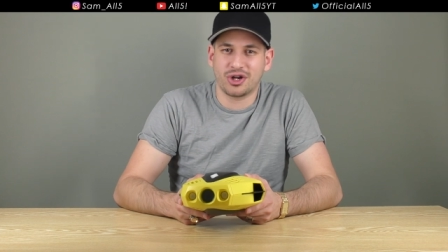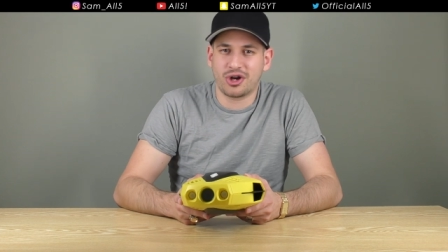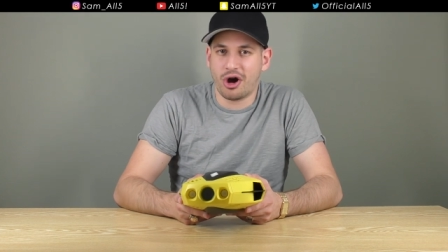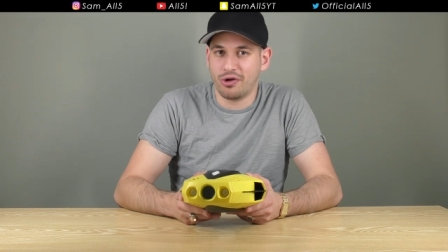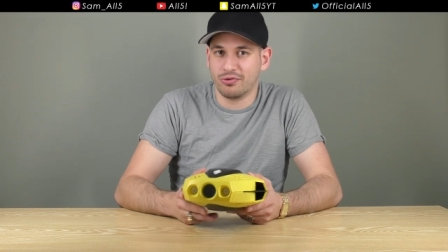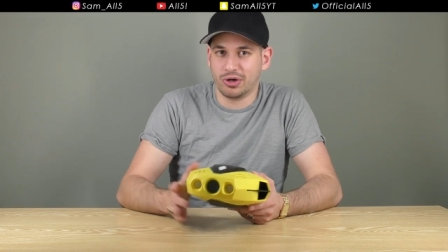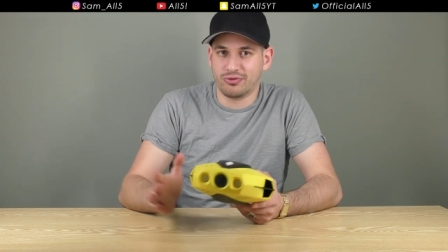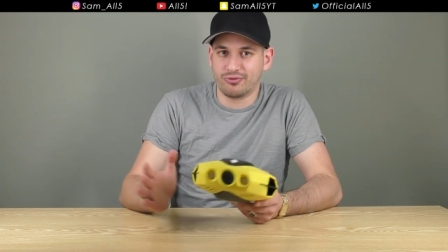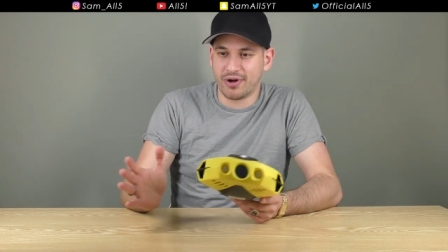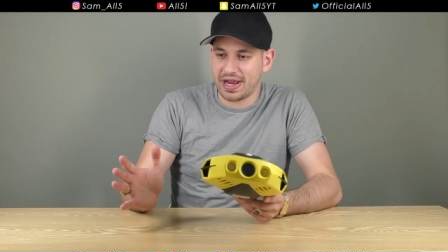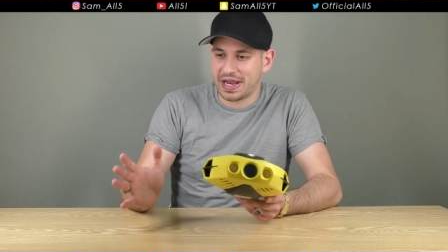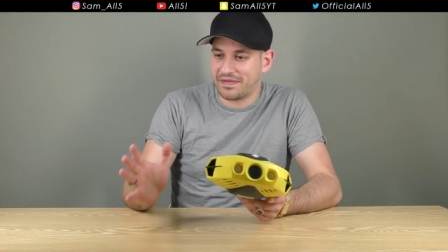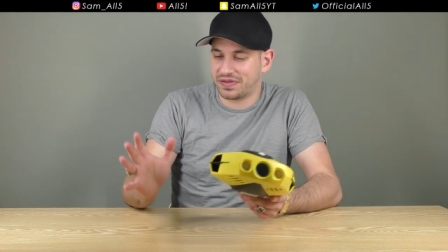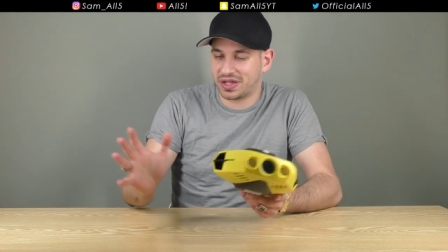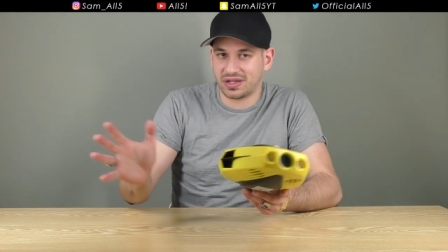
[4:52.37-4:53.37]
coral
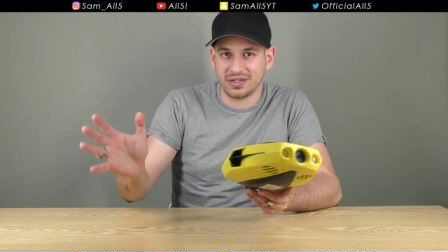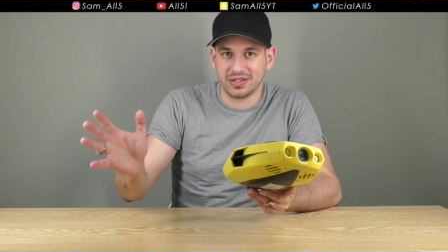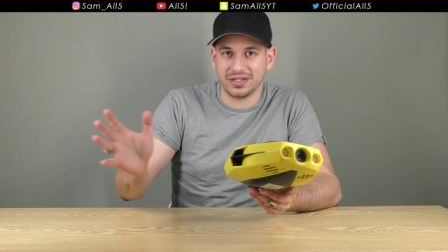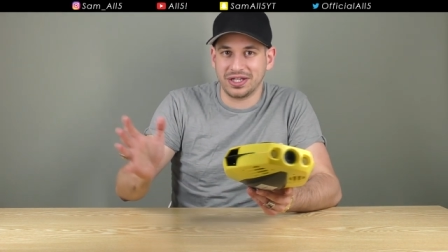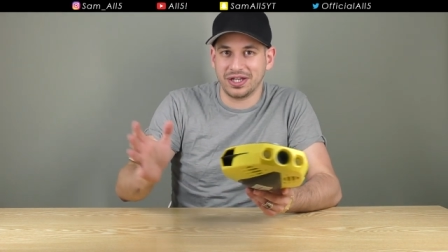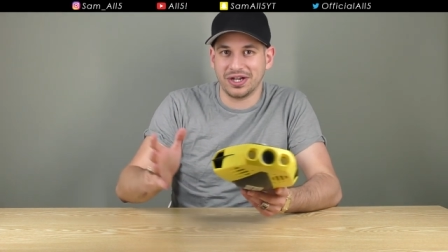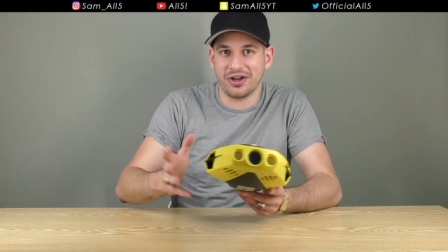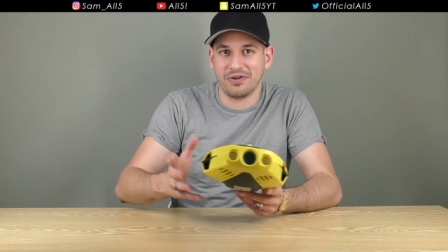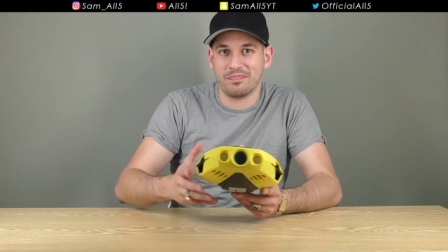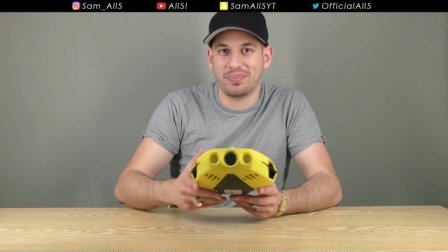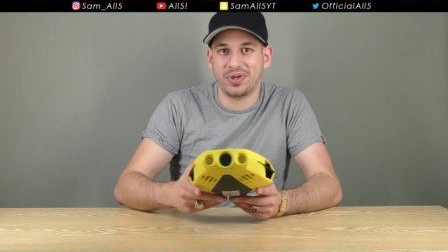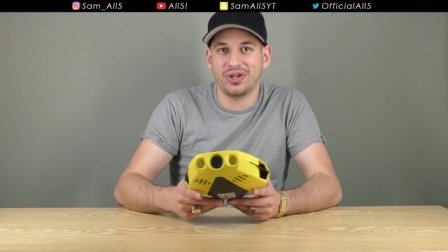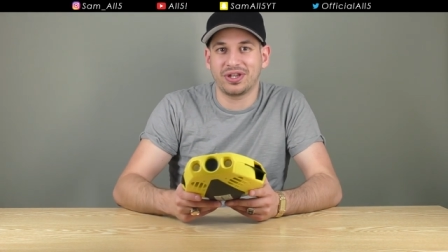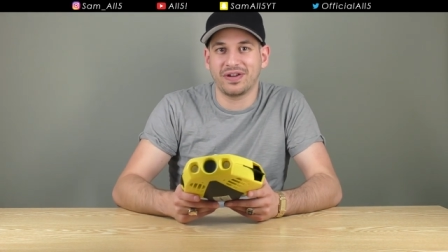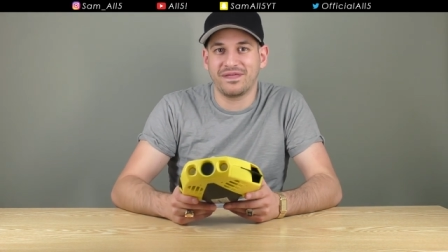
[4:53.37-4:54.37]
reefs and you know
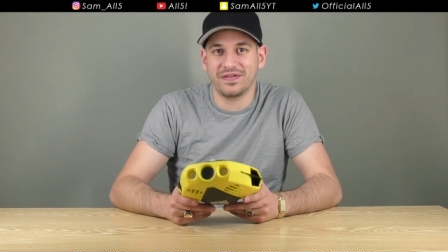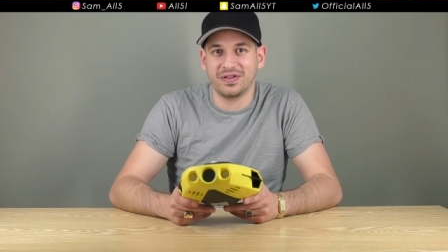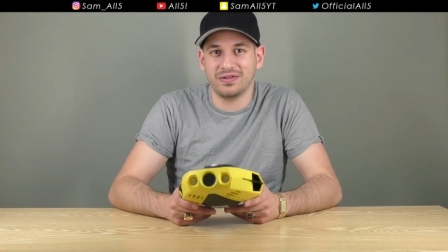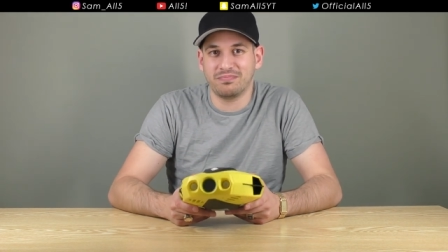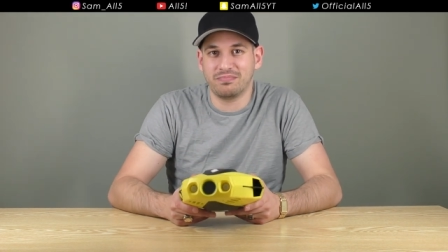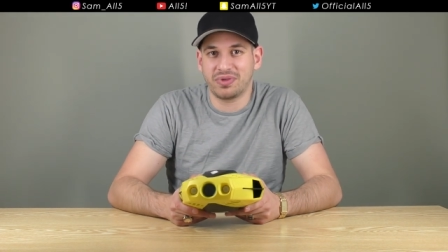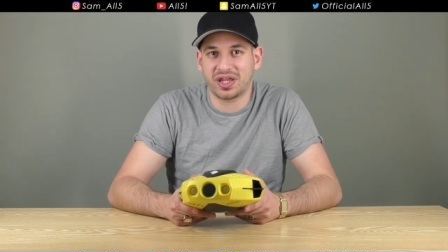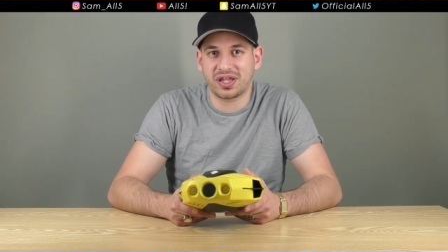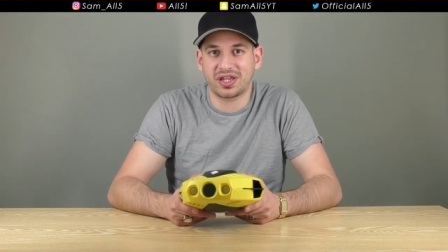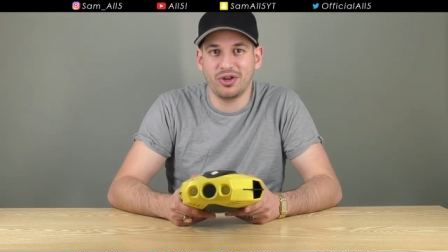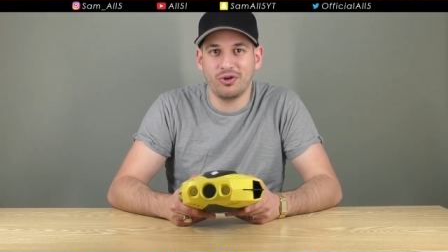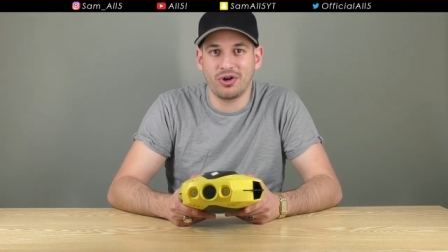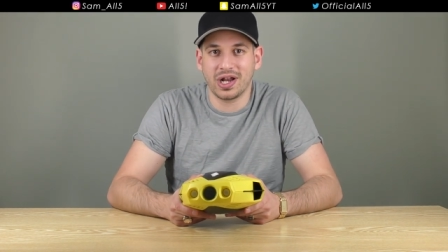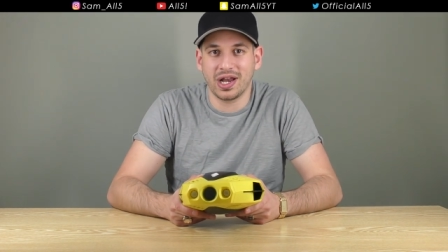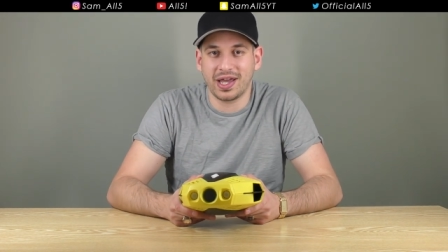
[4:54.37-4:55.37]
beautiful
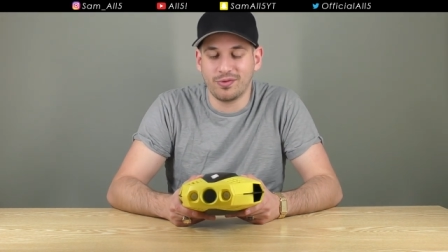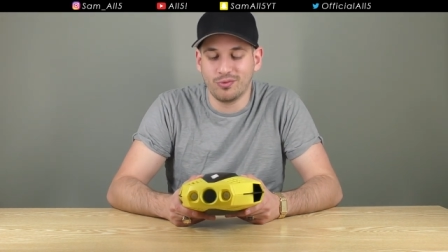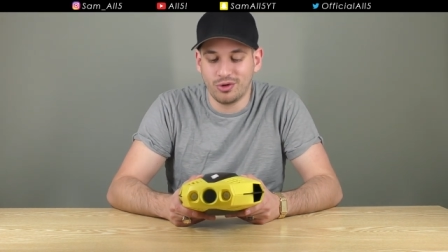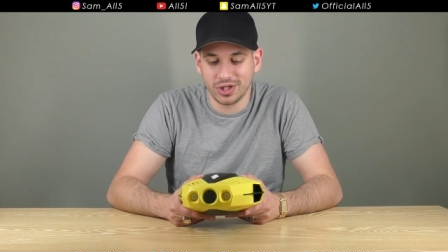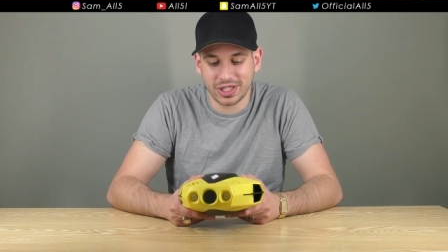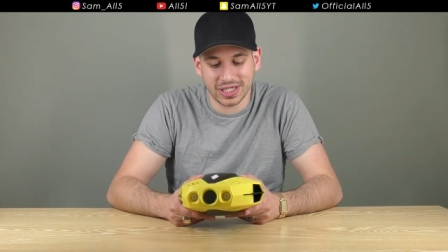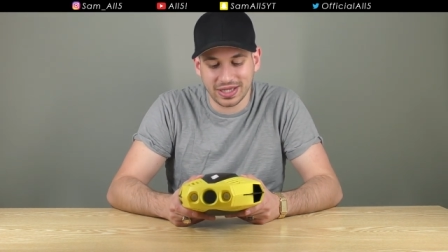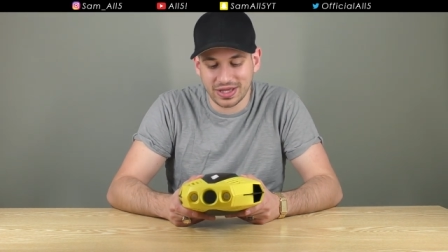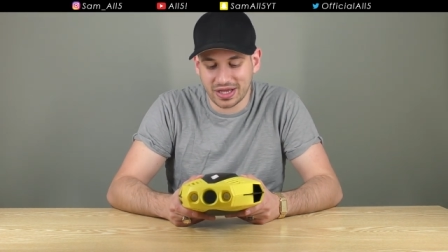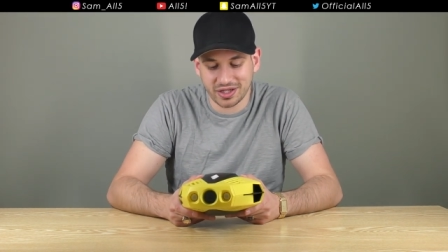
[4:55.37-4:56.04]
snorkeling water.